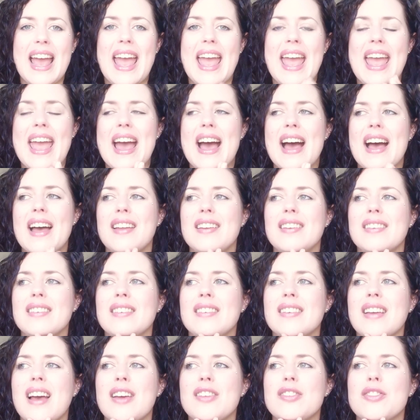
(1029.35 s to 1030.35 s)

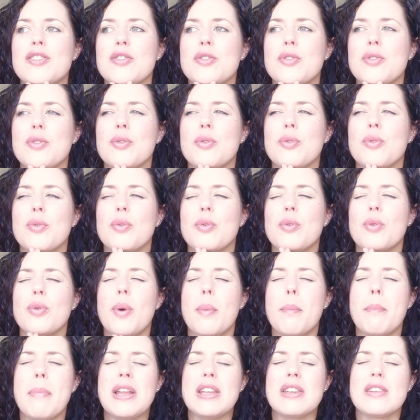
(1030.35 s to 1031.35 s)
And I
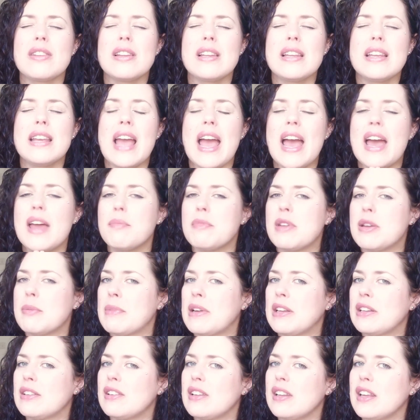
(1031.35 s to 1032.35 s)
do monthly and
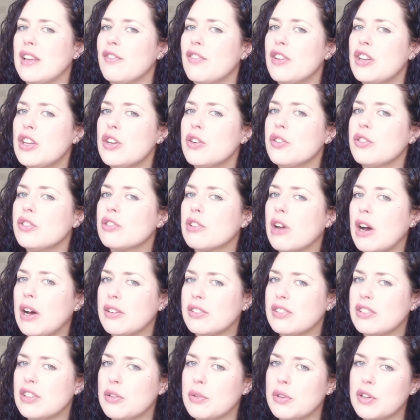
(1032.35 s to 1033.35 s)
mid-monthly videos, so I'll
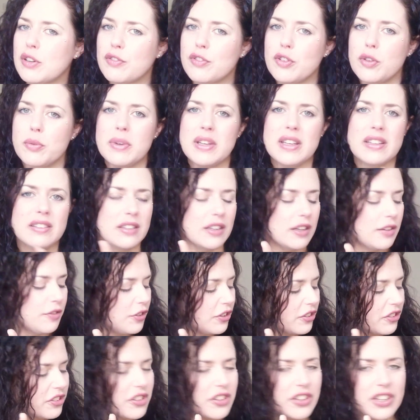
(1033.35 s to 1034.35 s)
see you in a few weeks. And if
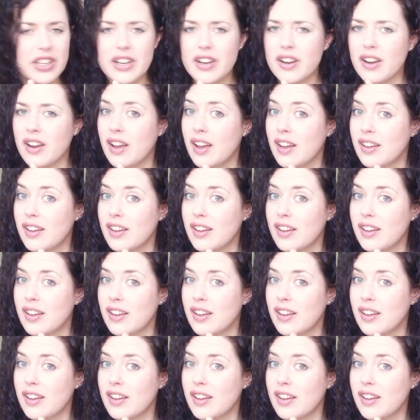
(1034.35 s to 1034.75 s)
you're still here,